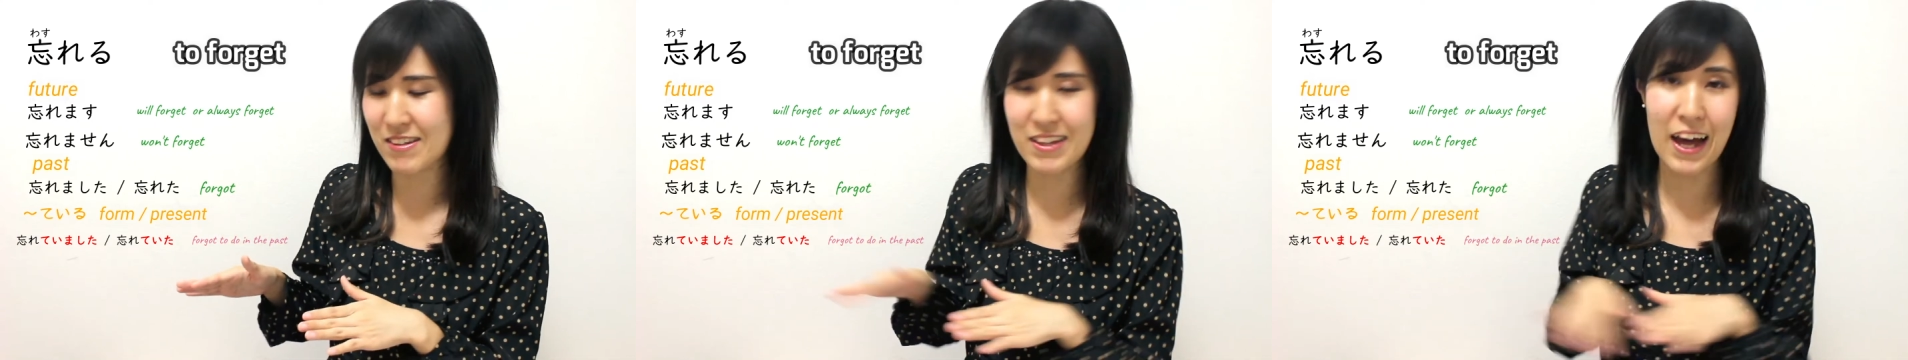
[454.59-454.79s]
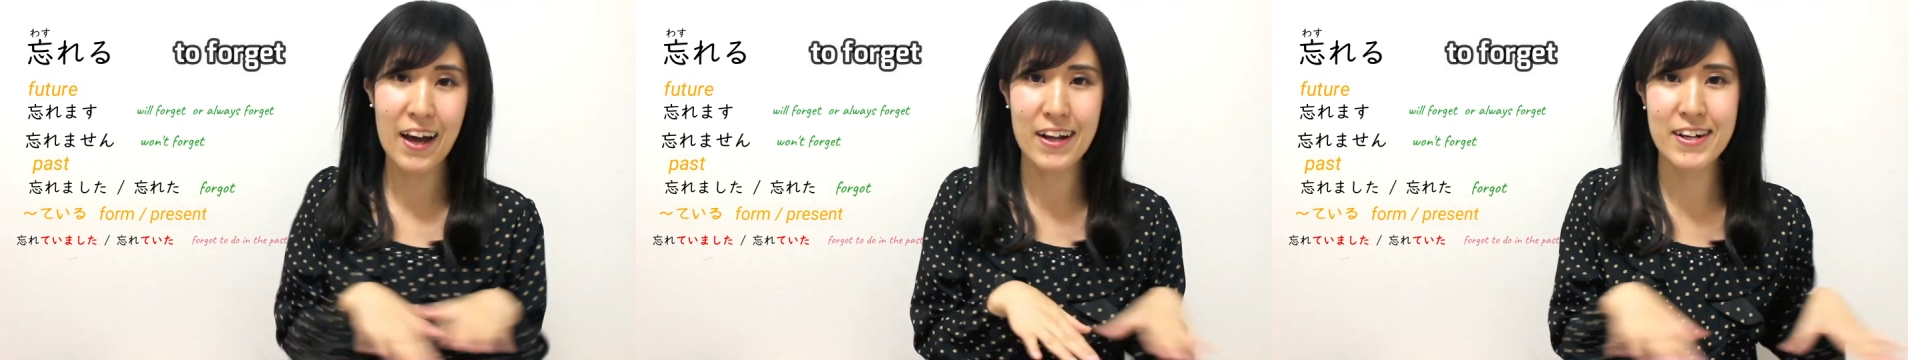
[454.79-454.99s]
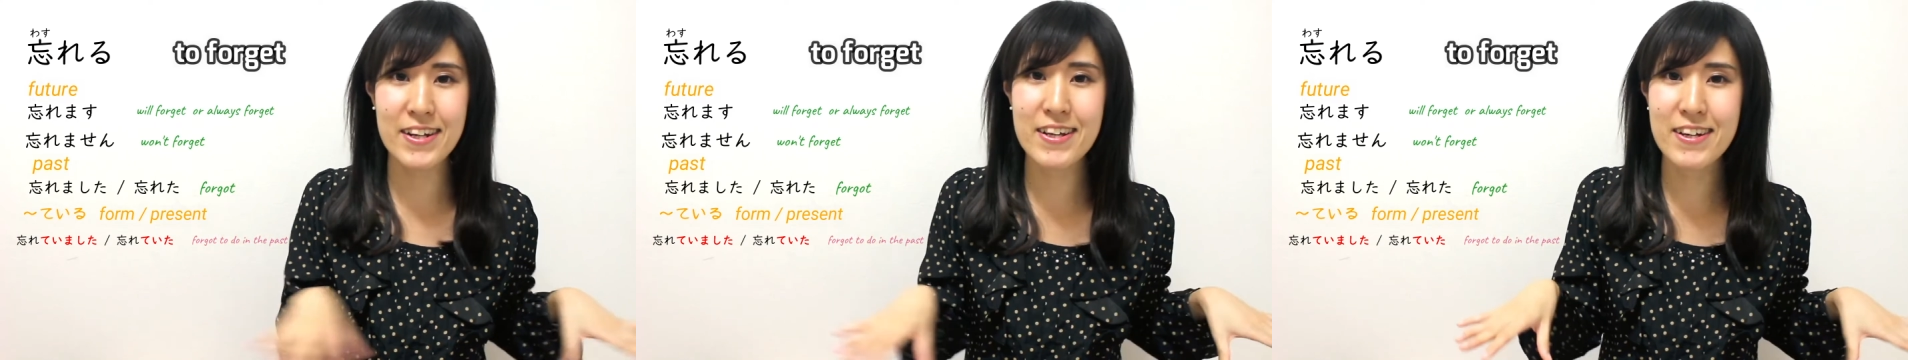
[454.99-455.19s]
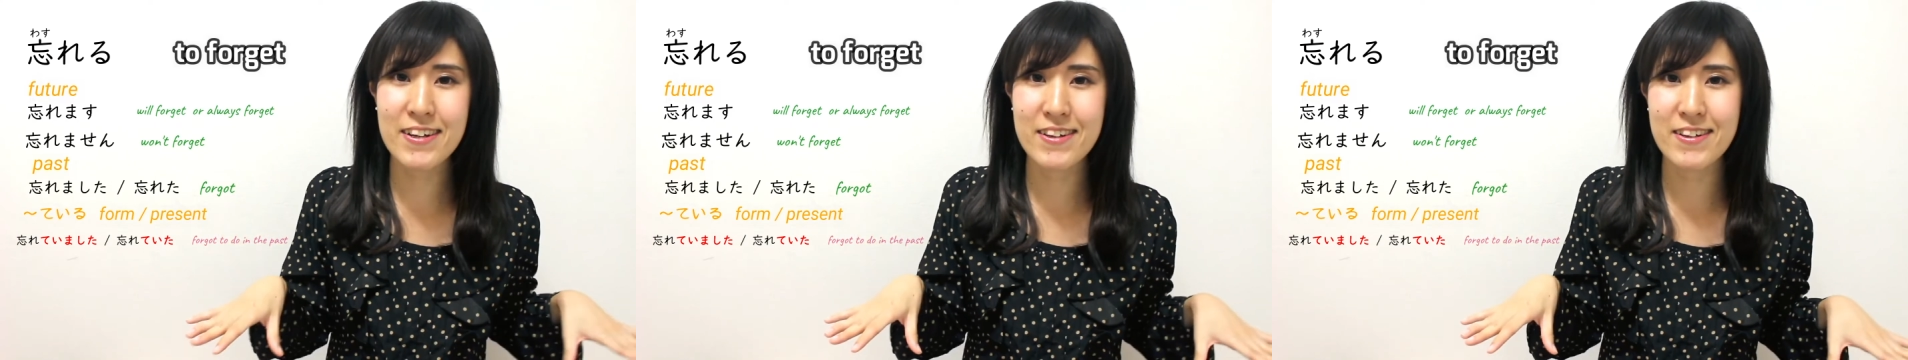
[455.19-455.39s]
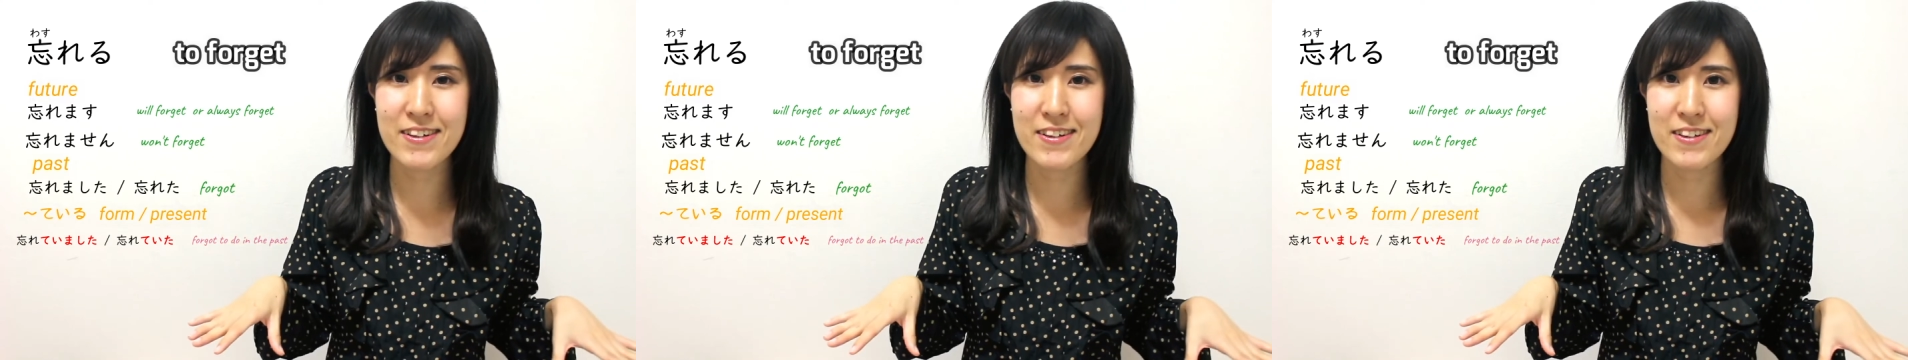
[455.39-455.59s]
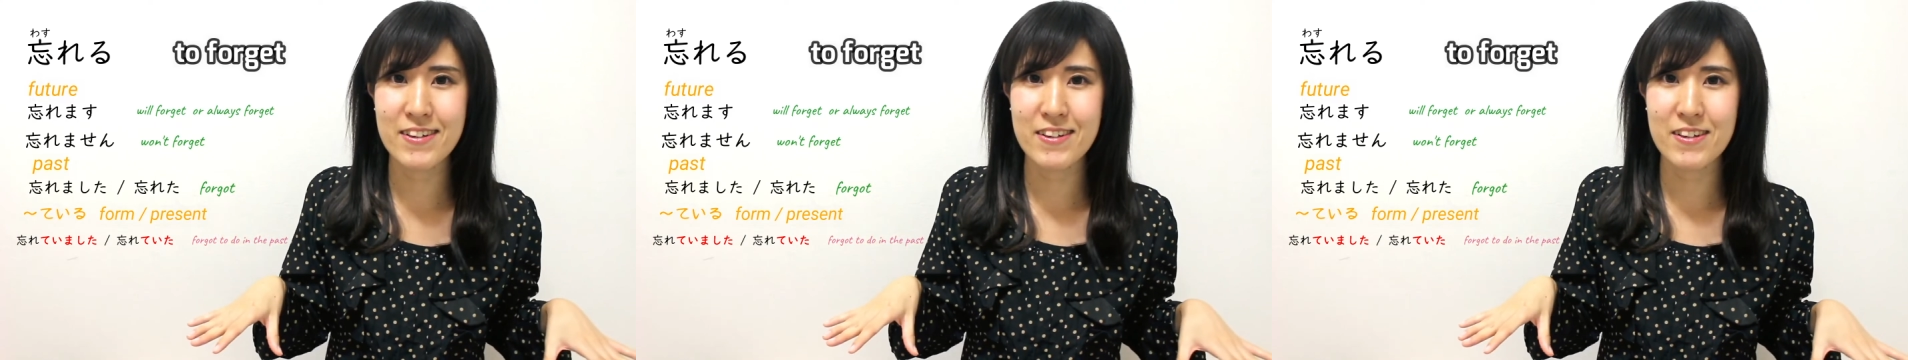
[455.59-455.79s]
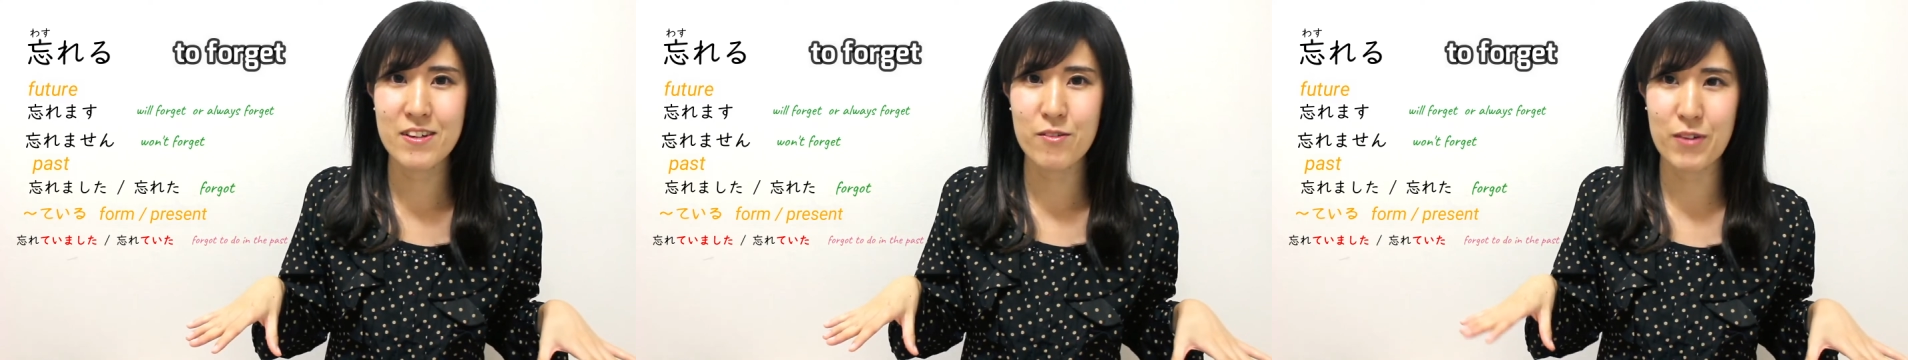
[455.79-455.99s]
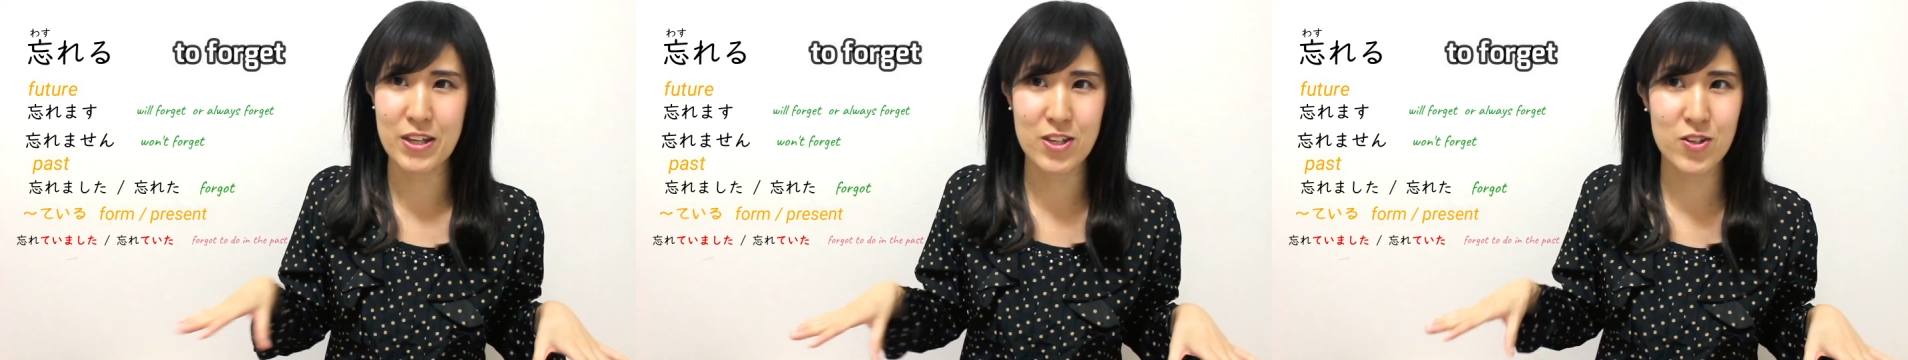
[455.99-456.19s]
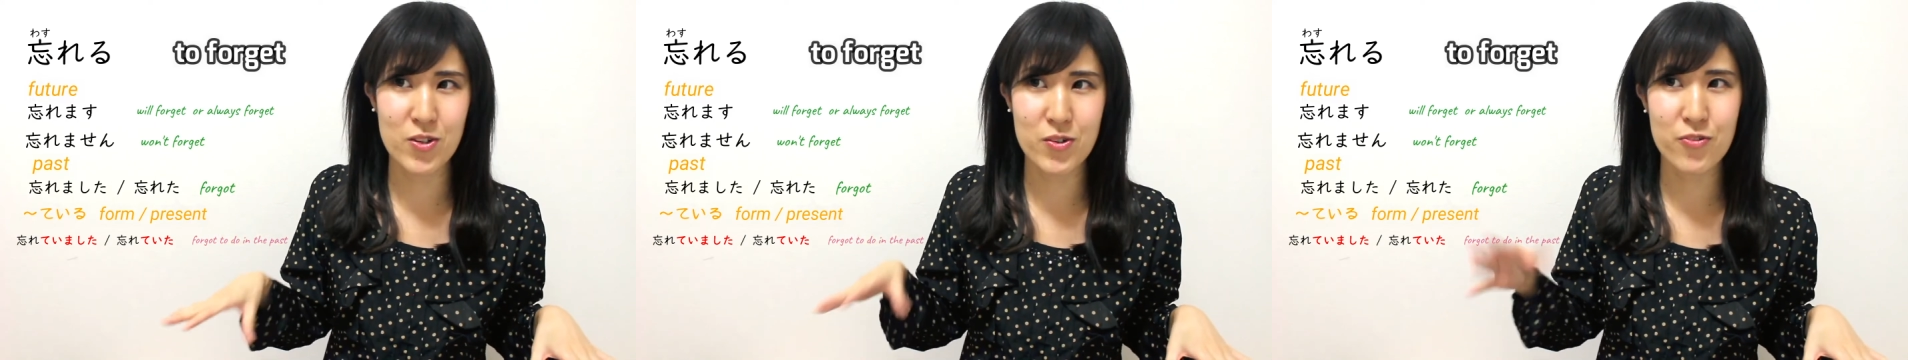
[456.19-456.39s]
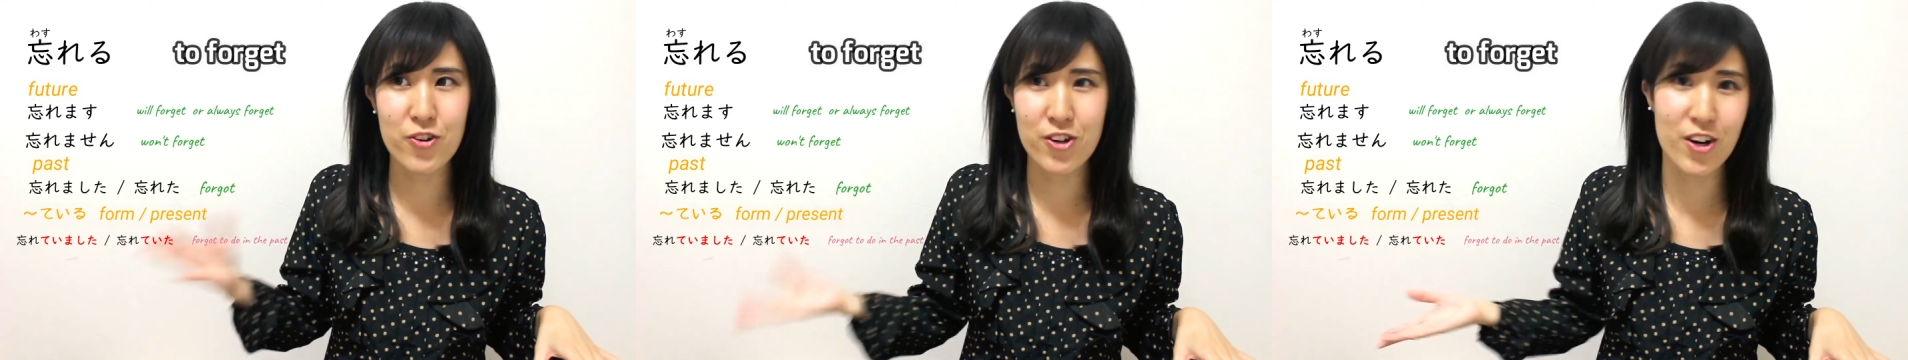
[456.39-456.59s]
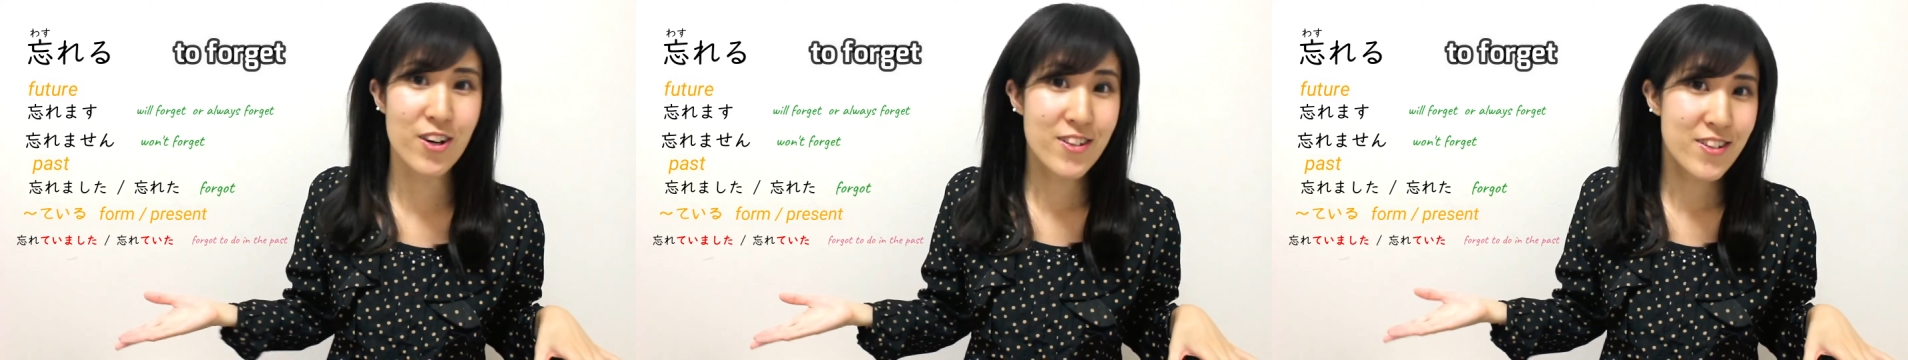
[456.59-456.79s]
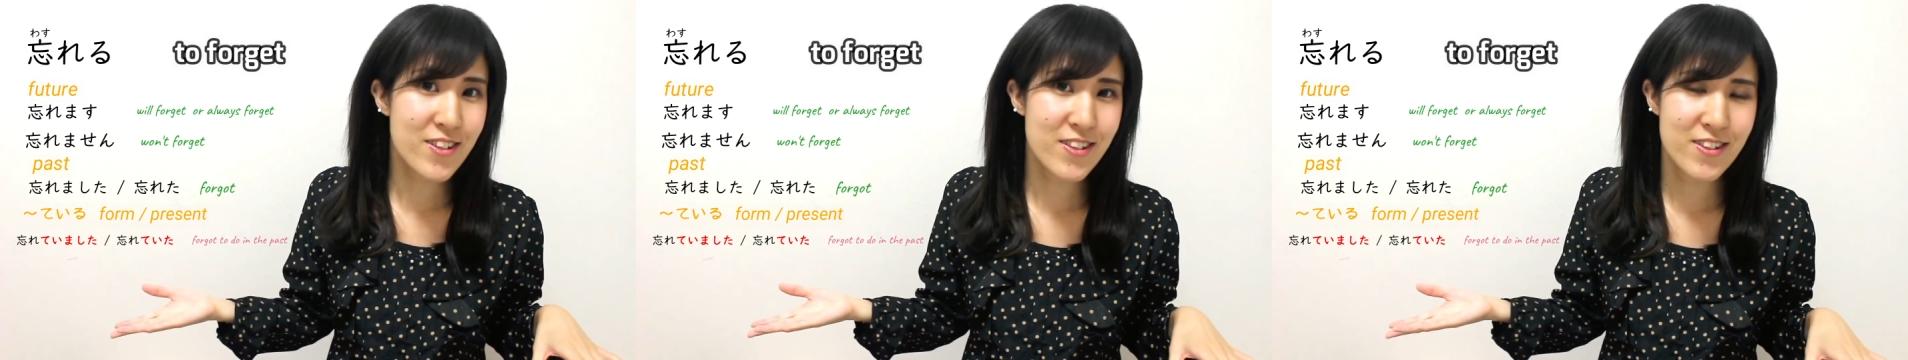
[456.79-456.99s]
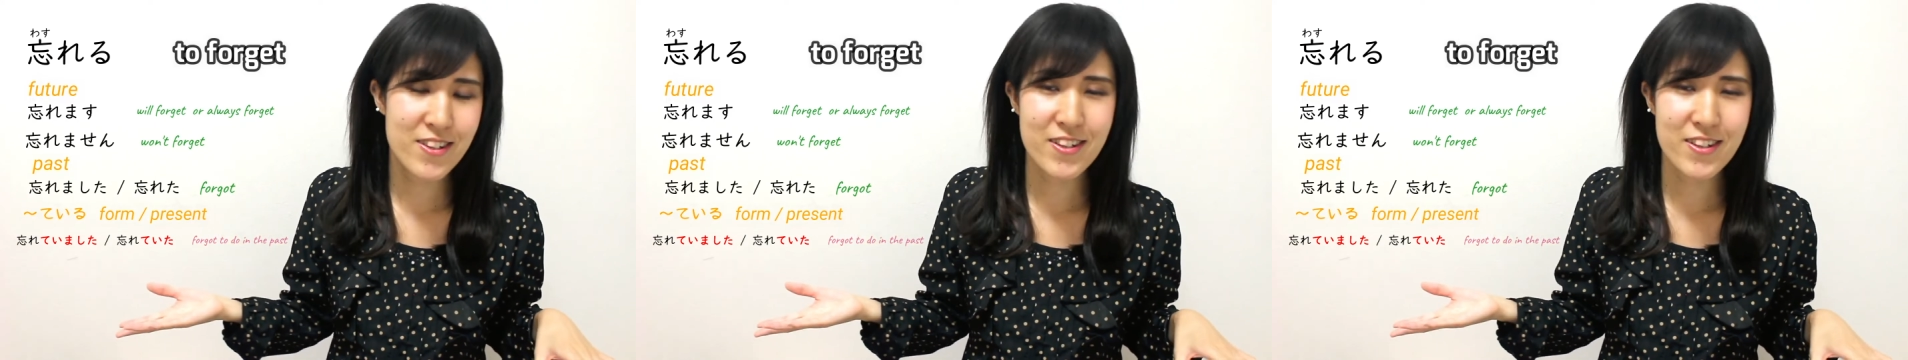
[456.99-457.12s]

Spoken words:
done when you forgot.